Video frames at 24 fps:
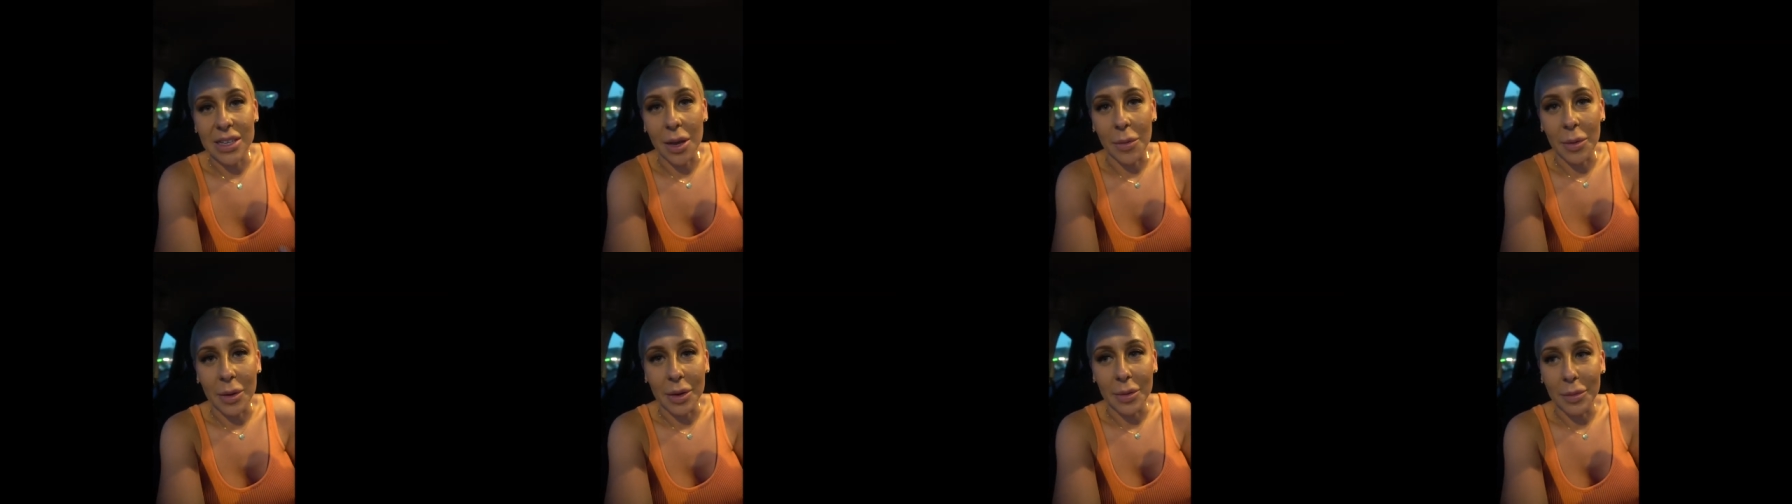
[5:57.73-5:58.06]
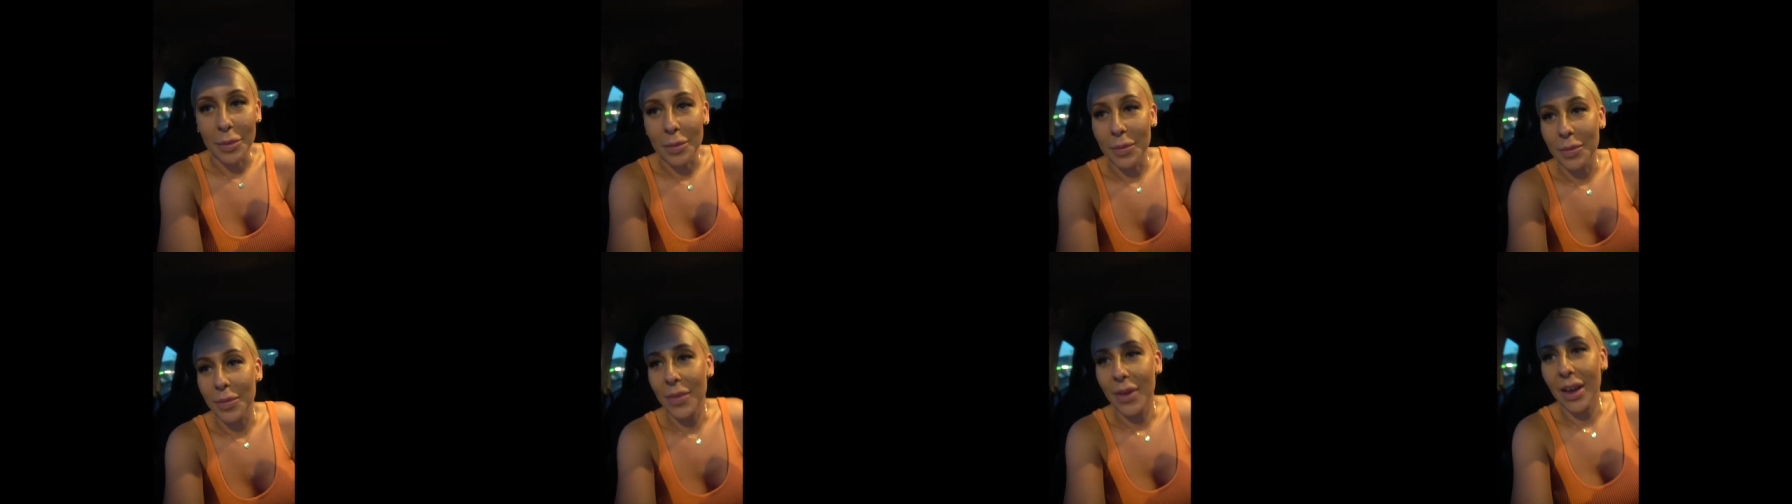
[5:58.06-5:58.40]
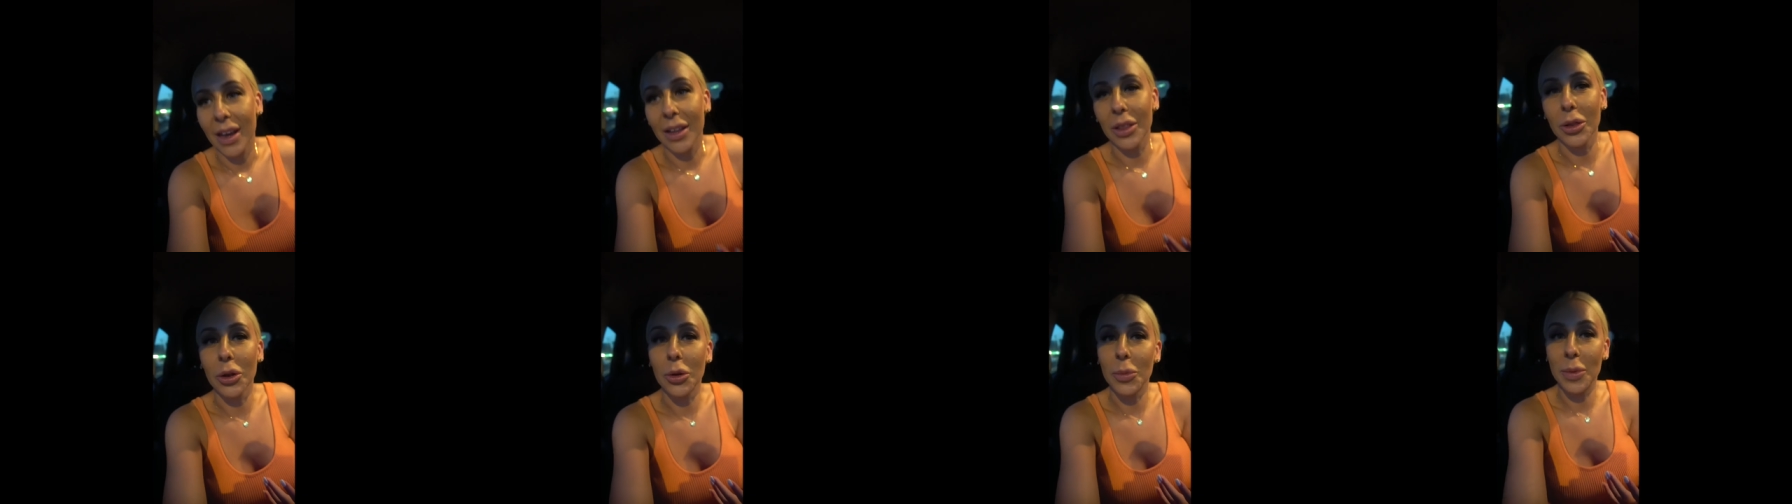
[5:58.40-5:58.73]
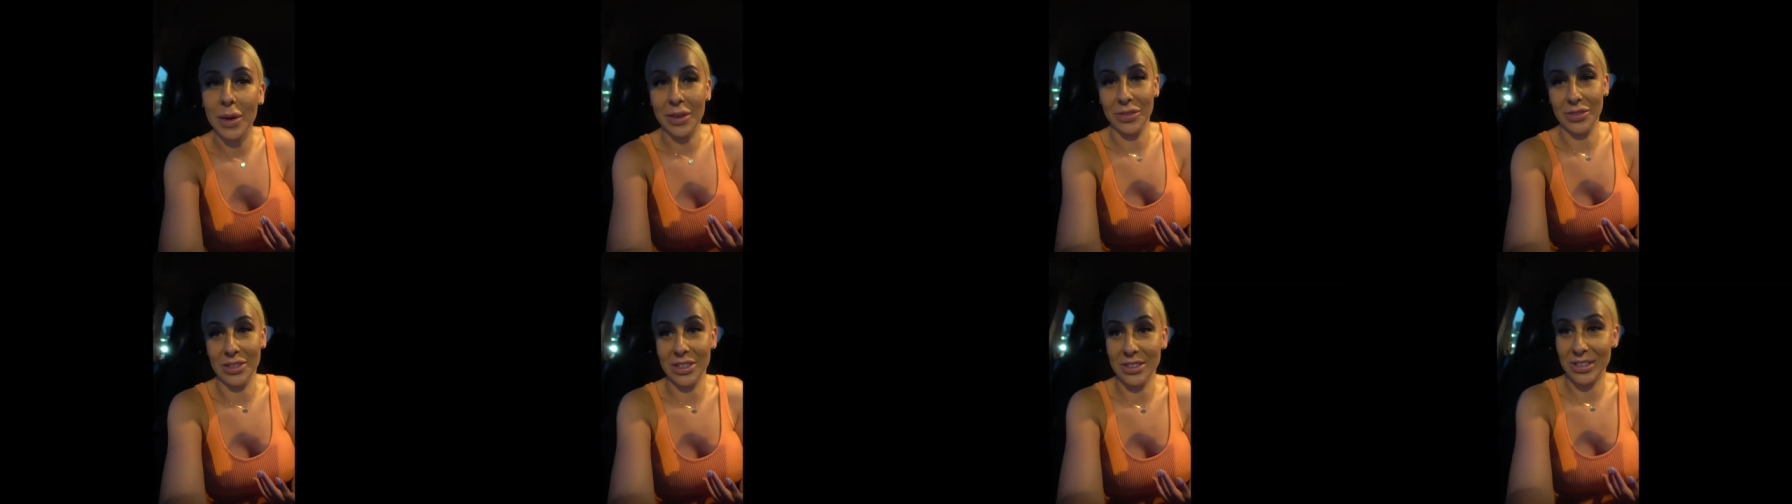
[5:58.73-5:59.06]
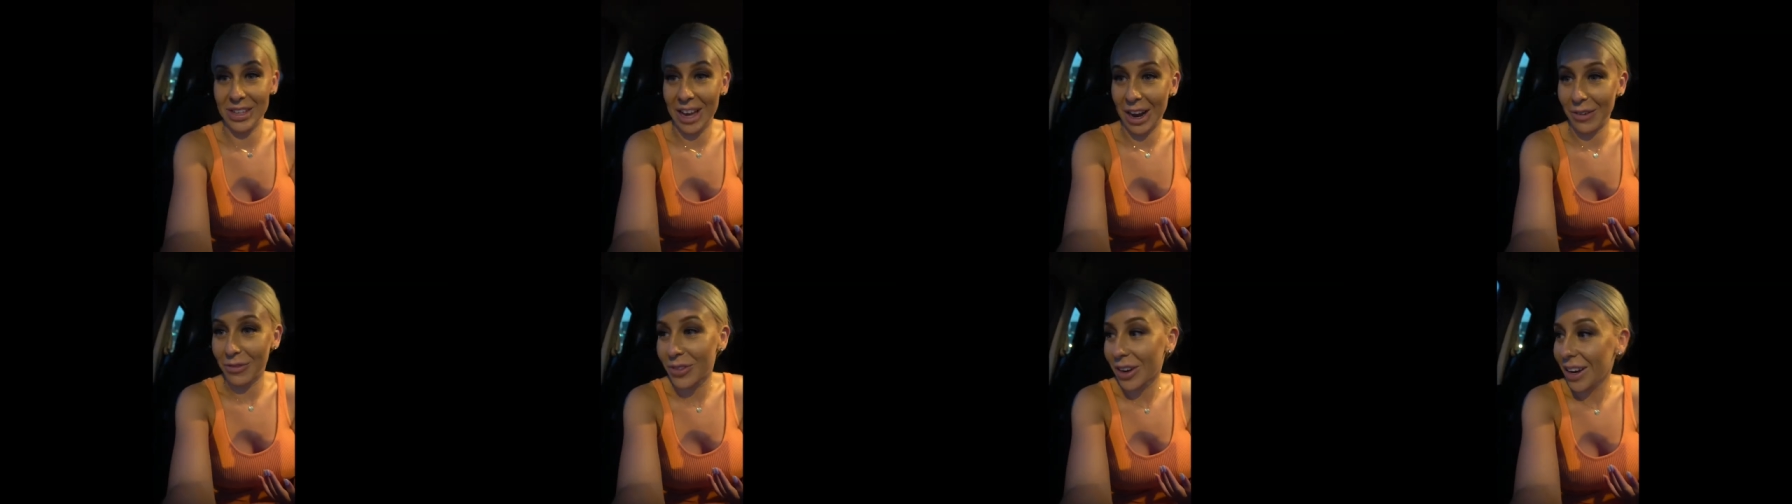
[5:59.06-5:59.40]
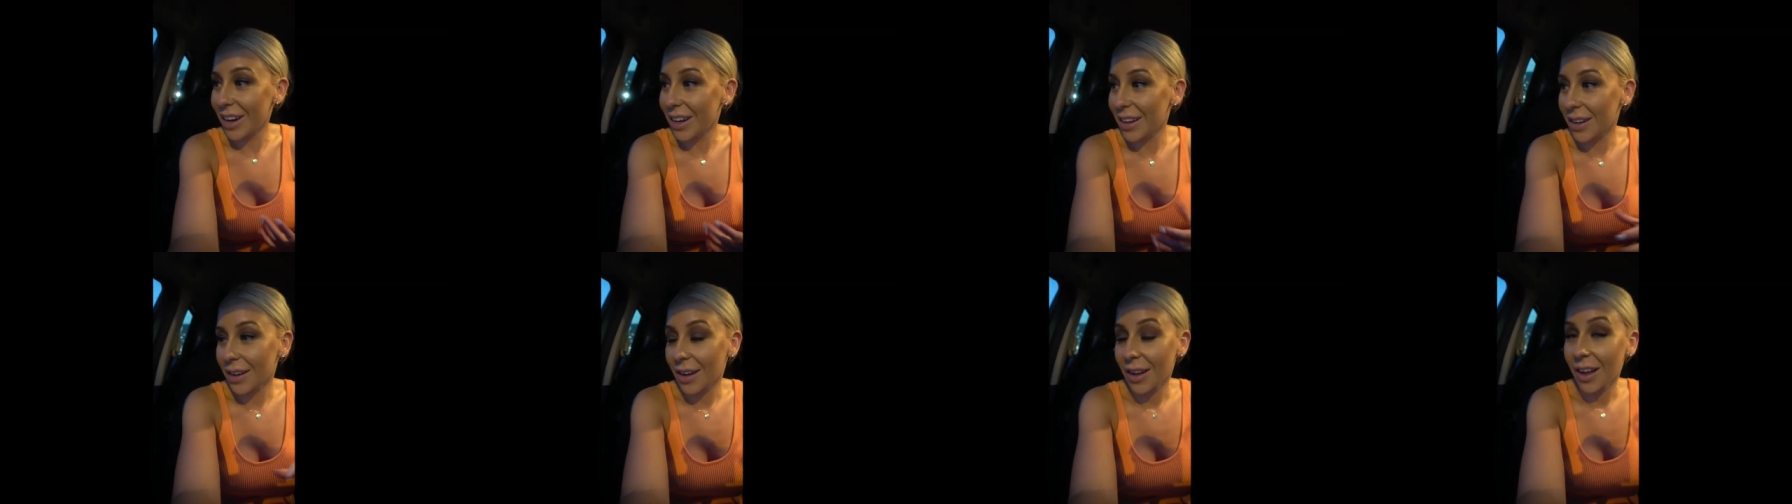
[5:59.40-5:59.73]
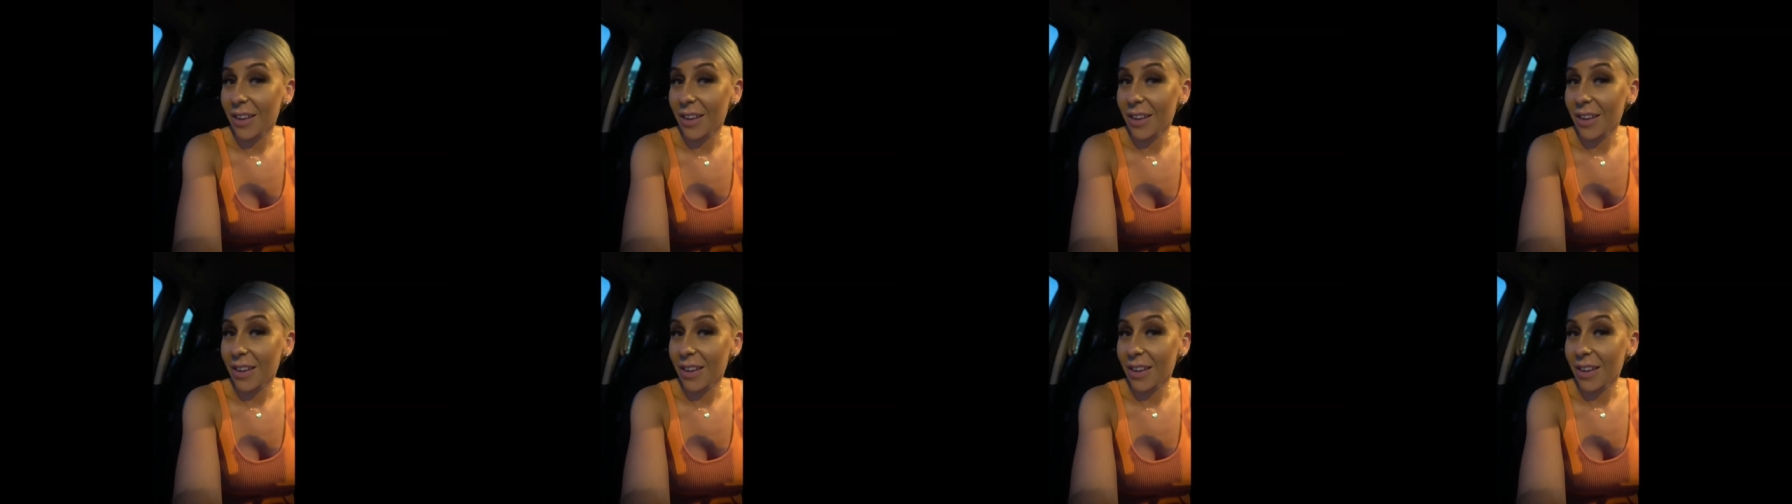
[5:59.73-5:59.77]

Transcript: i'm in a little bit of discomfort